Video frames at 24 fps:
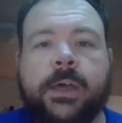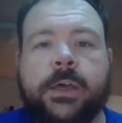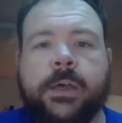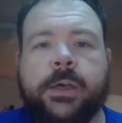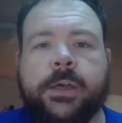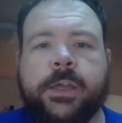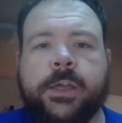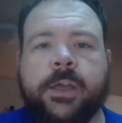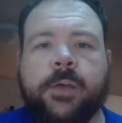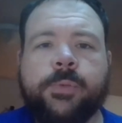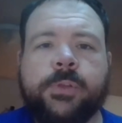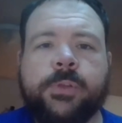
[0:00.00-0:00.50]

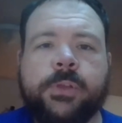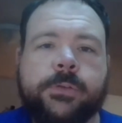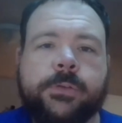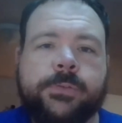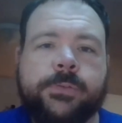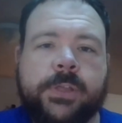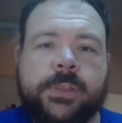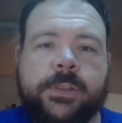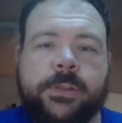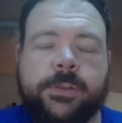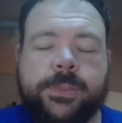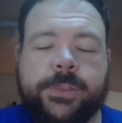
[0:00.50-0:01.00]
a couple of
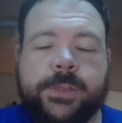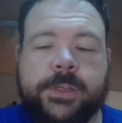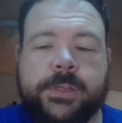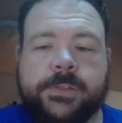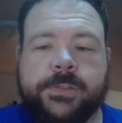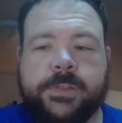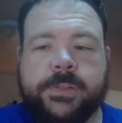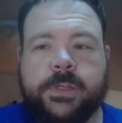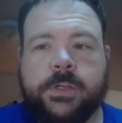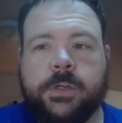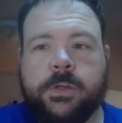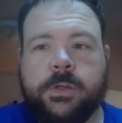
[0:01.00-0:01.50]
other things
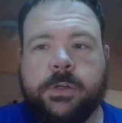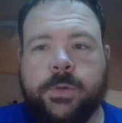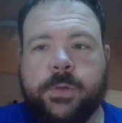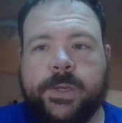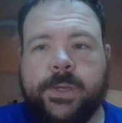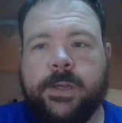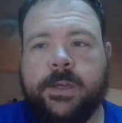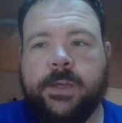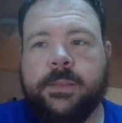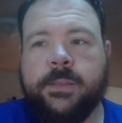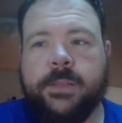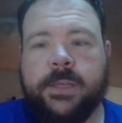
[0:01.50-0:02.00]
that are going
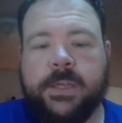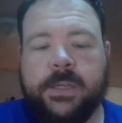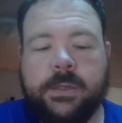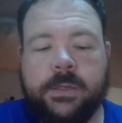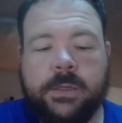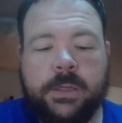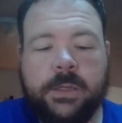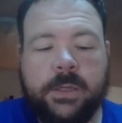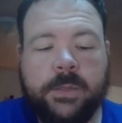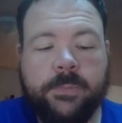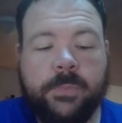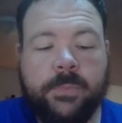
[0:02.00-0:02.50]
on that
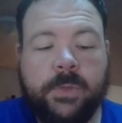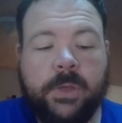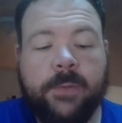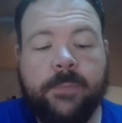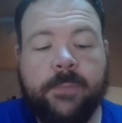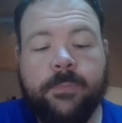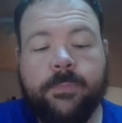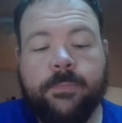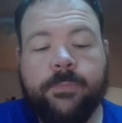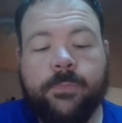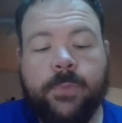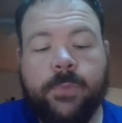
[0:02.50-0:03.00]

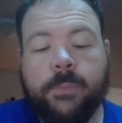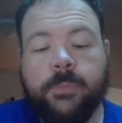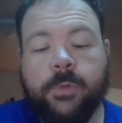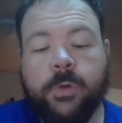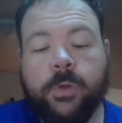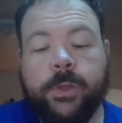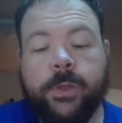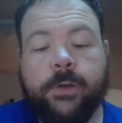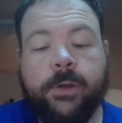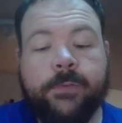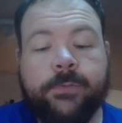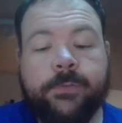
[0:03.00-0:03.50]
I'm
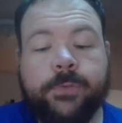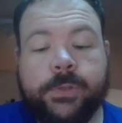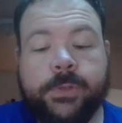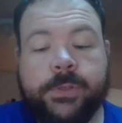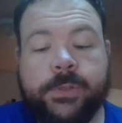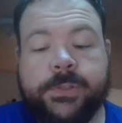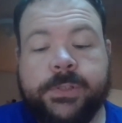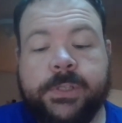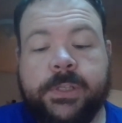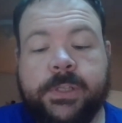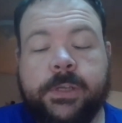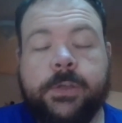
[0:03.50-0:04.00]
really grateful to
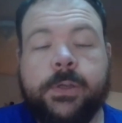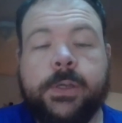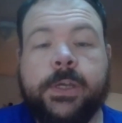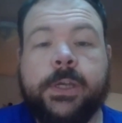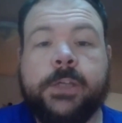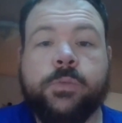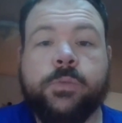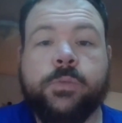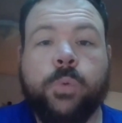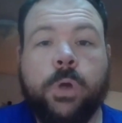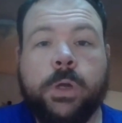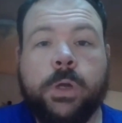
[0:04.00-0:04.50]
see that you
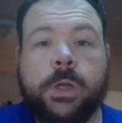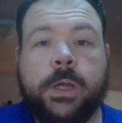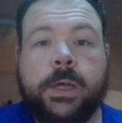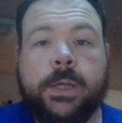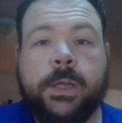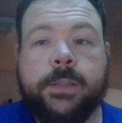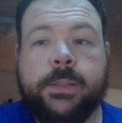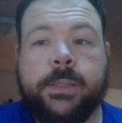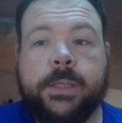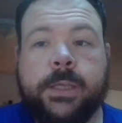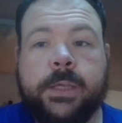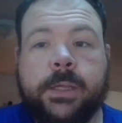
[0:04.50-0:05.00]
guys work
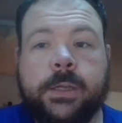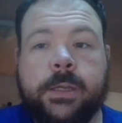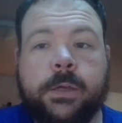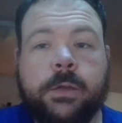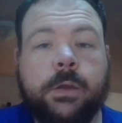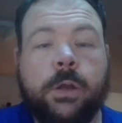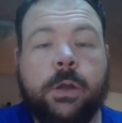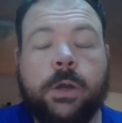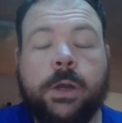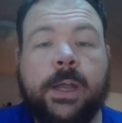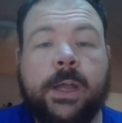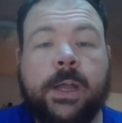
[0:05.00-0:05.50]
on that
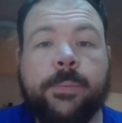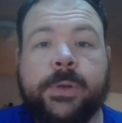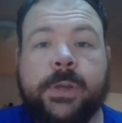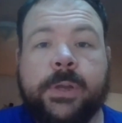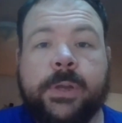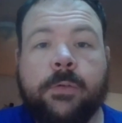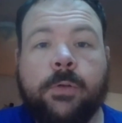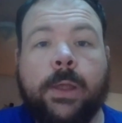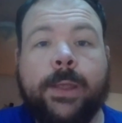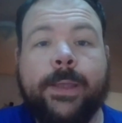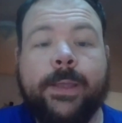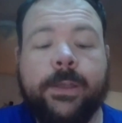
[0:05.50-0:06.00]
are
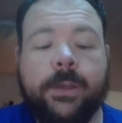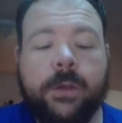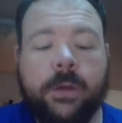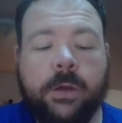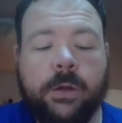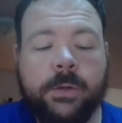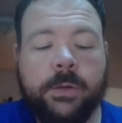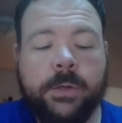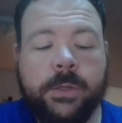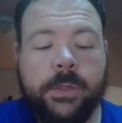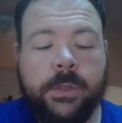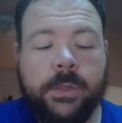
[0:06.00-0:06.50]
happening right
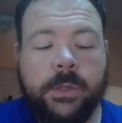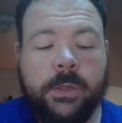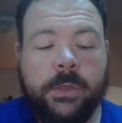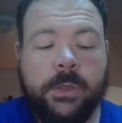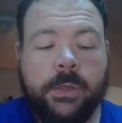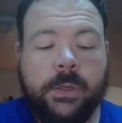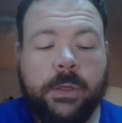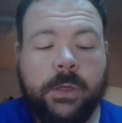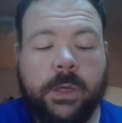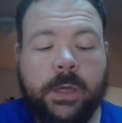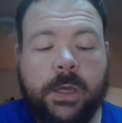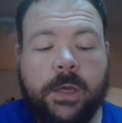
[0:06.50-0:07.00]
here.
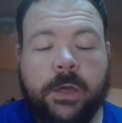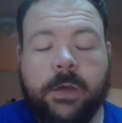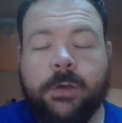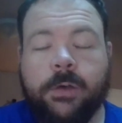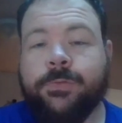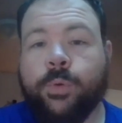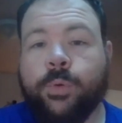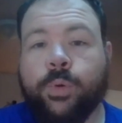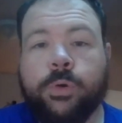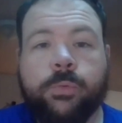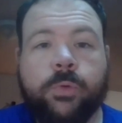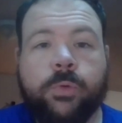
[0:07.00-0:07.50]

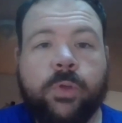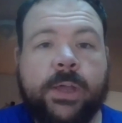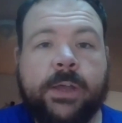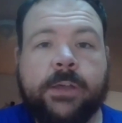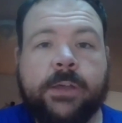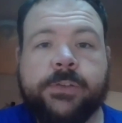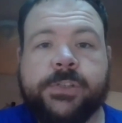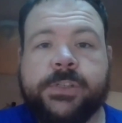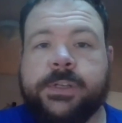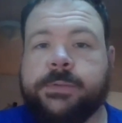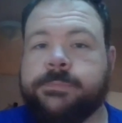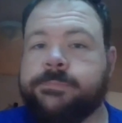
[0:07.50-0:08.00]
Affordable
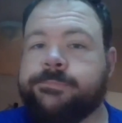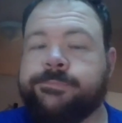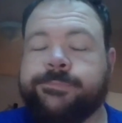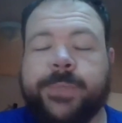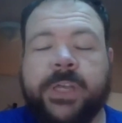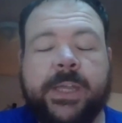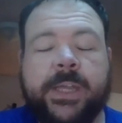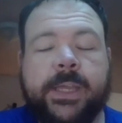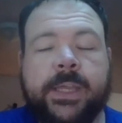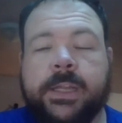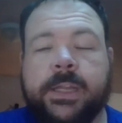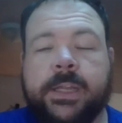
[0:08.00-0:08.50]
housing,
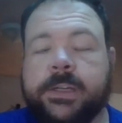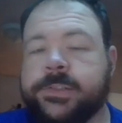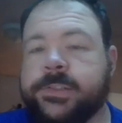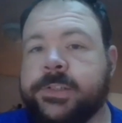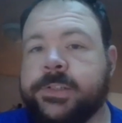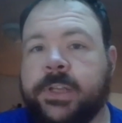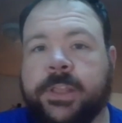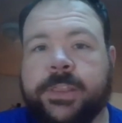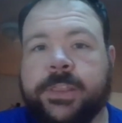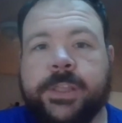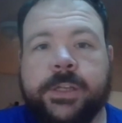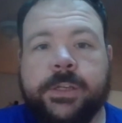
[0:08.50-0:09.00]
again, it's
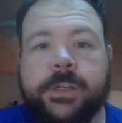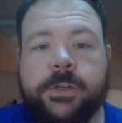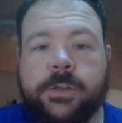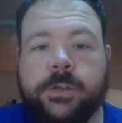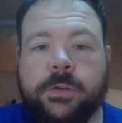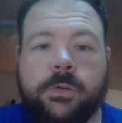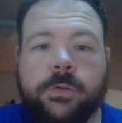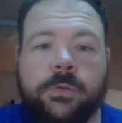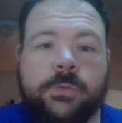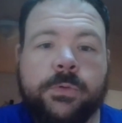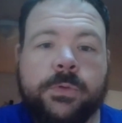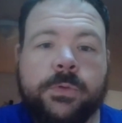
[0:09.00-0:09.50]
nothing
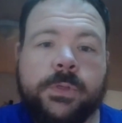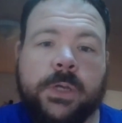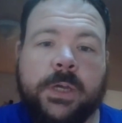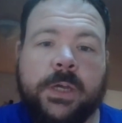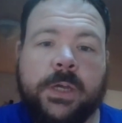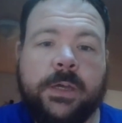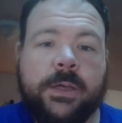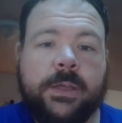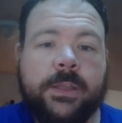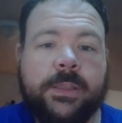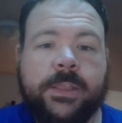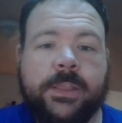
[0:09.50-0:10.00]
new.
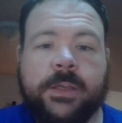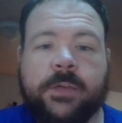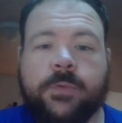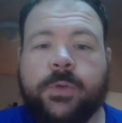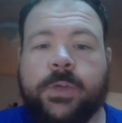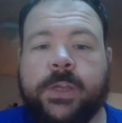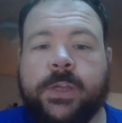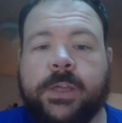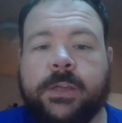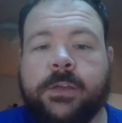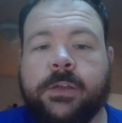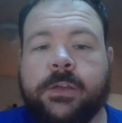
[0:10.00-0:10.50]
I think
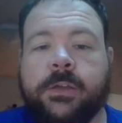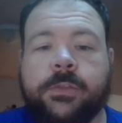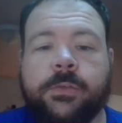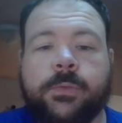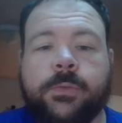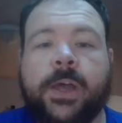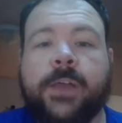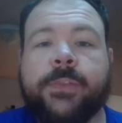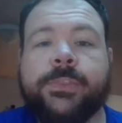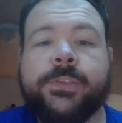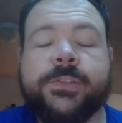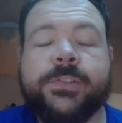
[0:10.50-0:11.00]
we
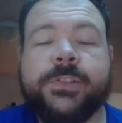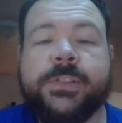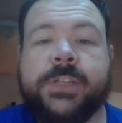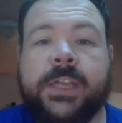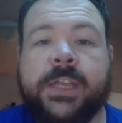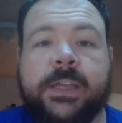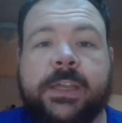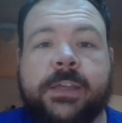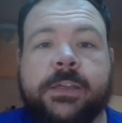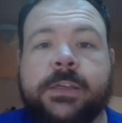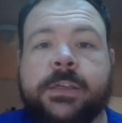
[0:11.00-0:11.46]
throughout the state